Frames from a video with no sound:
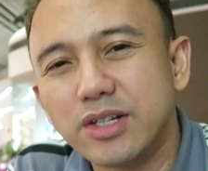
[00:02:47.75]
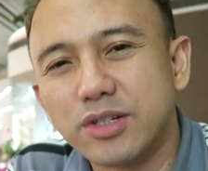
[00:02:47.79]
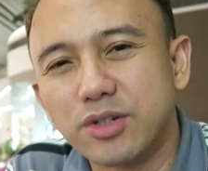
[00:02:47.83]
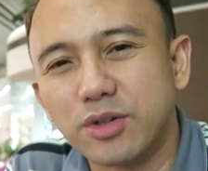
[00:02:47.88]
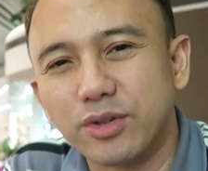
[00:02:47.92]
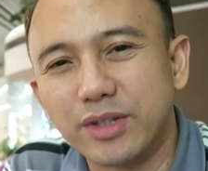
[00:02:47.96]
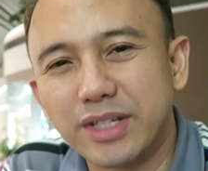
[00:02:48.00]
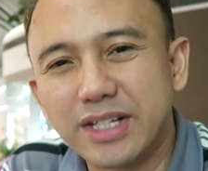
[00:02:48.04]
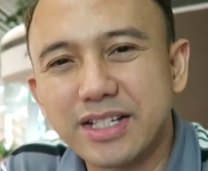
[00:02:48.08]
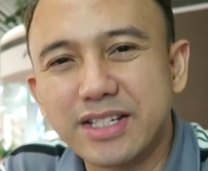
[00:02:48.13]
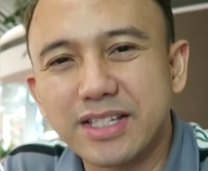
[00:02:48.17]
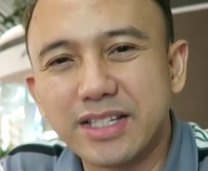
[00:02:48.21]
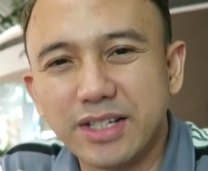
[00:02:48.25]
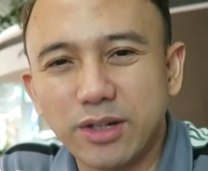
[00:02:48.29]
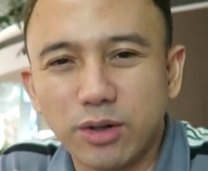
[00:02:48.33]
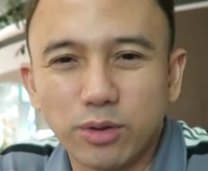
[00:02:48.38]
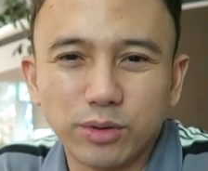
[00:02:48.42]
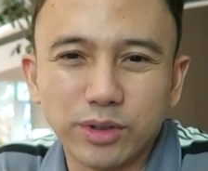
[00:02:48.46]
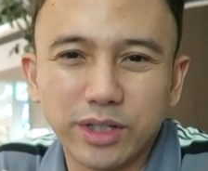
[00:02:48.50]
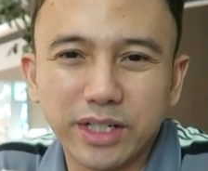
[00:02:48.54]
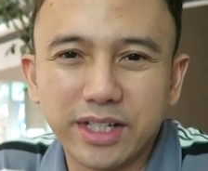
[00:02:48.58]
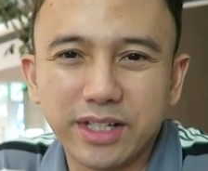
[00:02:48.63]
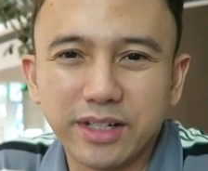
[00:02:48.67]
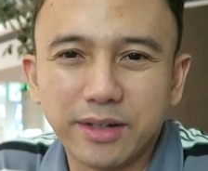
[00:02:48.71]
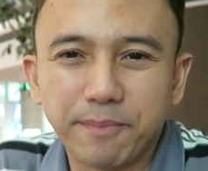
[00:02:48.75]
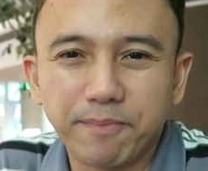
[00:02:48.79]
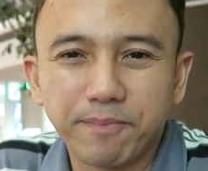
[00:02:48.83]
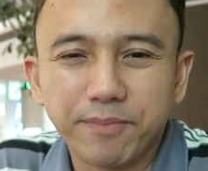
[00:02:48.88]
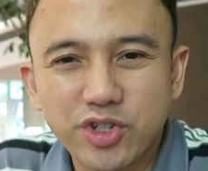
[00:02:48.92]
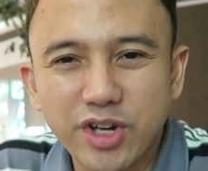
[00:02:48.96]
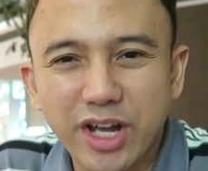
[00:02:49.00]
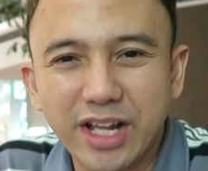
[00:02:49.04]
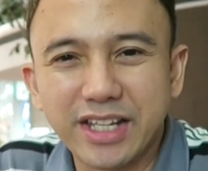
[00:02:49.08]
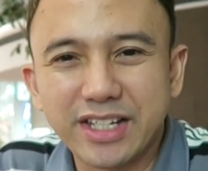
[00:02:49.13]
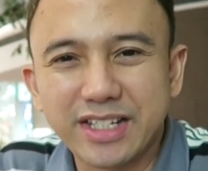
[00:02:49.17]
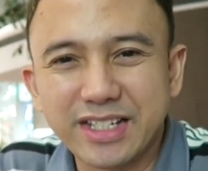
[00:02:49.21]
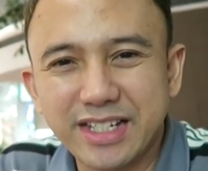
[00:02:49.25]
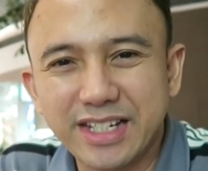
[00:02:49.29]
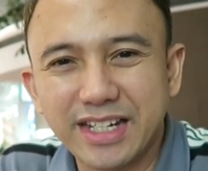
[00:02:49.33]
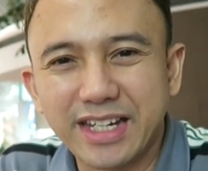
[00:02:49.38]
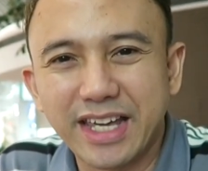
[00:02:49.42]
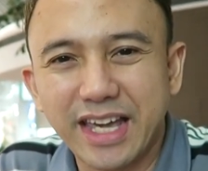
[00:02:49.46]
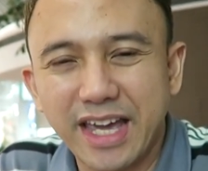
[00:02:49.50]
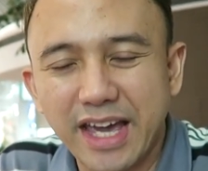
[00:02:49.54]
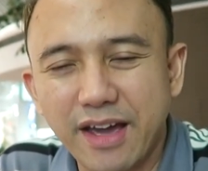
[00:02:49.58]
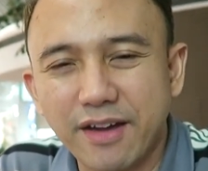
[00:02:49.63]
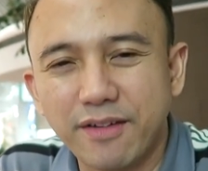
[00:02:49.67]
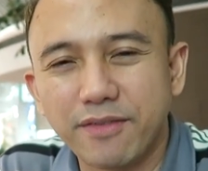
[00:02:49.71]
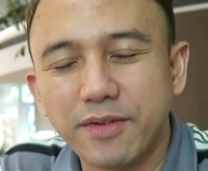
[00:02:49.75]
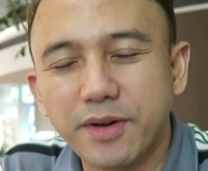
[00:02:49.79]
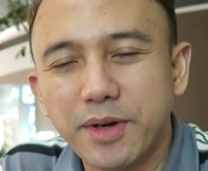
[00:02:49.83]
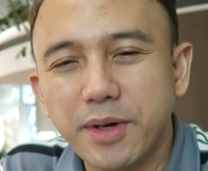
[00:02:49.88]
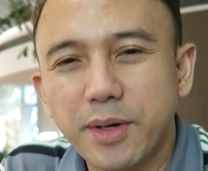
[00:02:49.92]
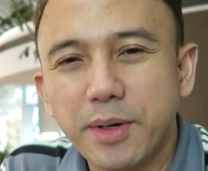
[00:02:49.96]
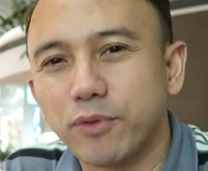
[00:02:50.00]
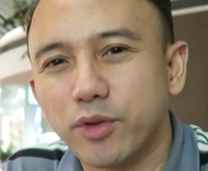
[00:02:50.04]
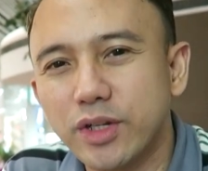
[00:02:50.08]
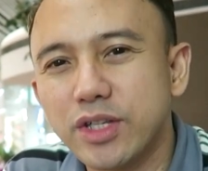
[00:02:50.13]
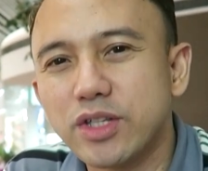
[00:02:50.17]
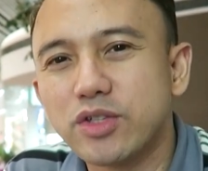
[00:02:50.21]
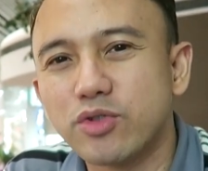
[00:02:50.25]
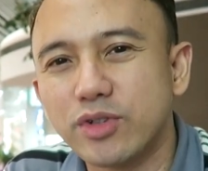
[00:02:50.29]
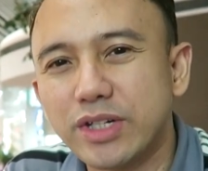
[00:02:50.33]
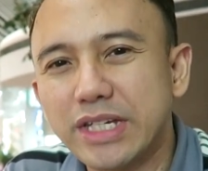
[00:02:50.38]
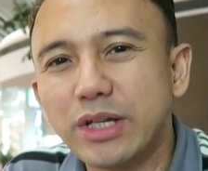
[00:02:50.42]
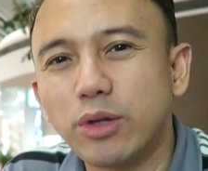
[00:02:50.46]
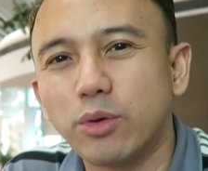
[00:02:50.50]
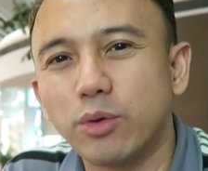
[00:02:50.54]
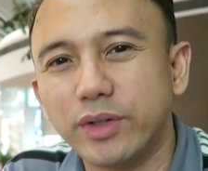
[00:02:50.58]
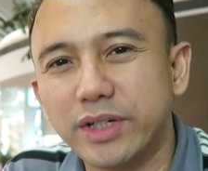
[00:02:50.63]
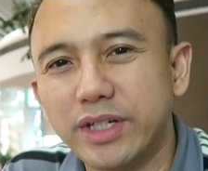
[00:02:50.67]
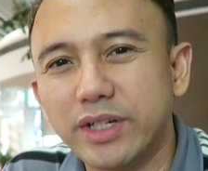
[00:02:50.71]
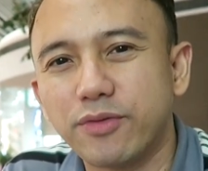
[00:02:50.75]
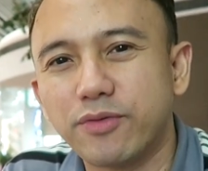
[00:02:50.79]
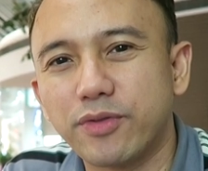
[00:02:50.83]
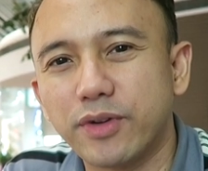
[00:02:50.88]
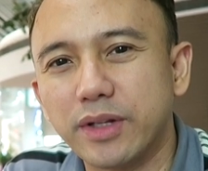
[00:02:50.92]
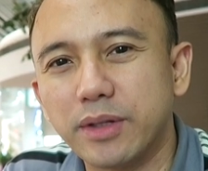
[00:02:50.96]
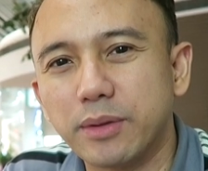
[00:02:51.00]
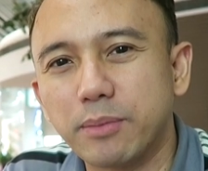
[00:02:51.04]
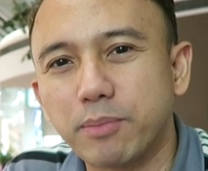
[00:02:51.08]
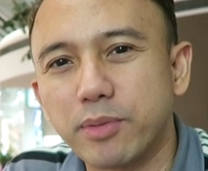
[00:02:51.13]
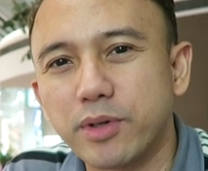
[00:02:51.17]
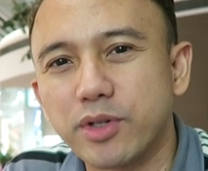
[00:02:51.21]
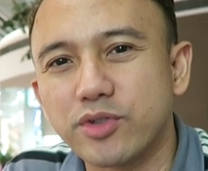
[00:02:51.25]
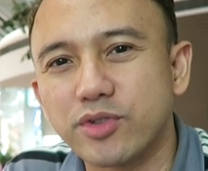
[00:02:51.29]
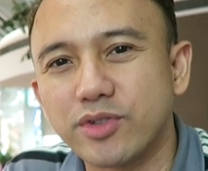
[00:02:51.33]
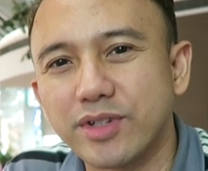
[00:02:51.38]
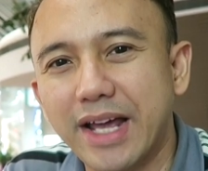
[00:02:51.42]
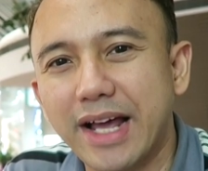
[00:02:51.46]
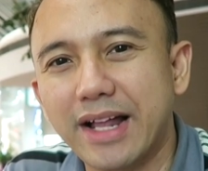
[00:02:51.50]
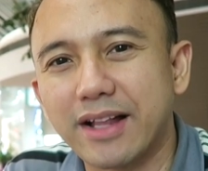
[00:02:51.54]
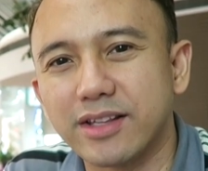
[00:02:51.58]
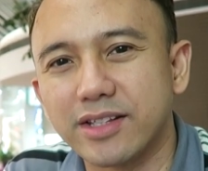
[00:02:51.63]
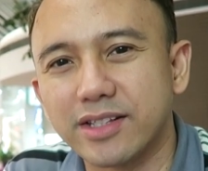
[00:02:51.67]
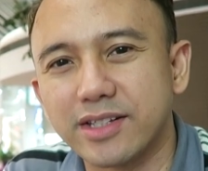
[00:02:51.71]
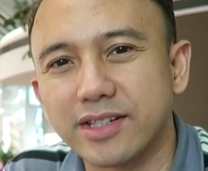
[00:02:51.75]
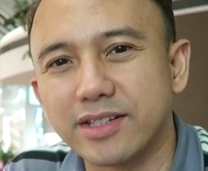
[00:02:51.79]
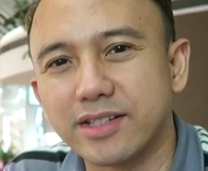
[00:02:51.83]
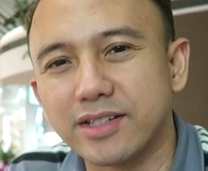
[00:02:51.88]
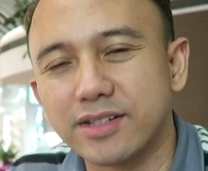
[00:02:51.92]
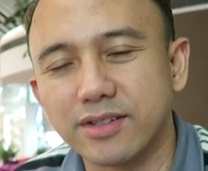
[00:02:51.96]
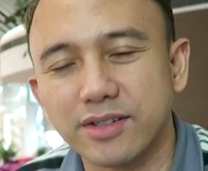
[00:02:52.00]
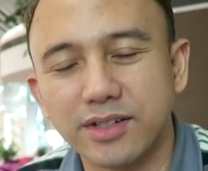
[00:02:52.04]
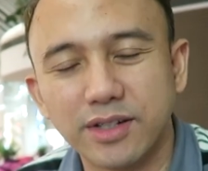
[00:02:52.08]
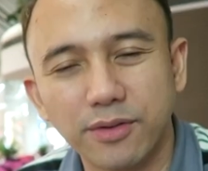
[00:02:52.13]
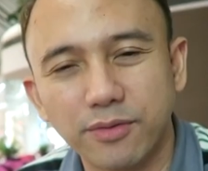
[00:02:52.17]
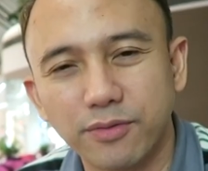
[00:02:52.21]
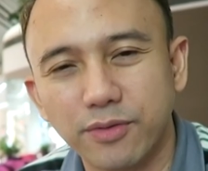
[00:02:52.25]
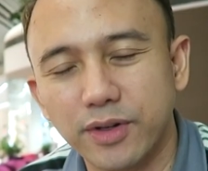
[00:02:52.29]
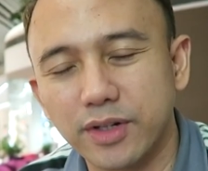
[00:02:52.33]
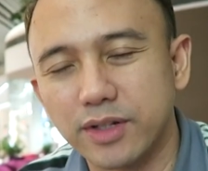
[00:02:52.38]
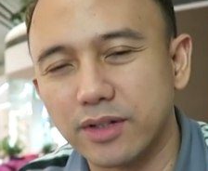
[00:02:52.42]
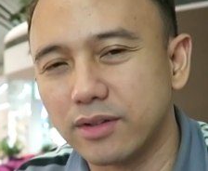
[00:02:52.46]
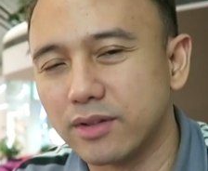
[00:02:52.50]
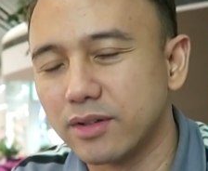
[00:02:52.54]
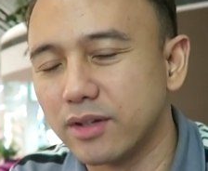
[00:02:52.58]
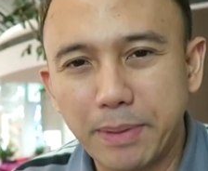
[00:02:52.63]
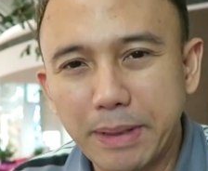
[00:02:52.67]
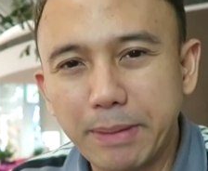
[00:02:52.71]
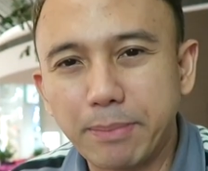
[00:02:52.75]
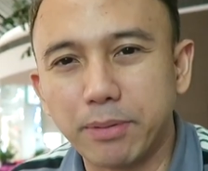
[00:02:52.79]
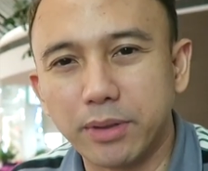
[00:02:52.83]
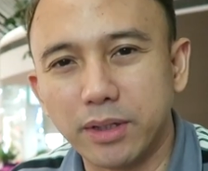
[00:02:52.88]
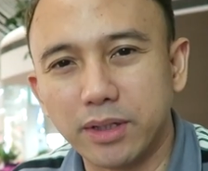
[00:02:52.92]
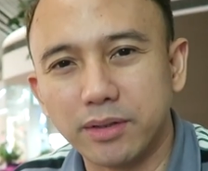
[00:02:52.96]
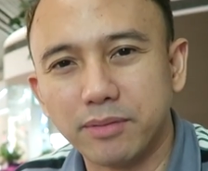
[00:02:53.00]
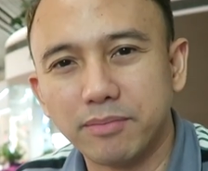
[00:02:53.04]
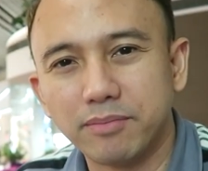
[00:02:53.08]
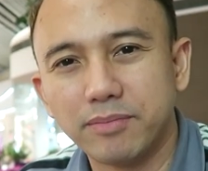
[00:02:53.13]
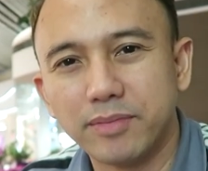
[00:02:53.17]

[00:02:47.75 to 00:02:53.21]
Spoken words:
So that's the only challenge that they have. You need to deal with different personalities, different people.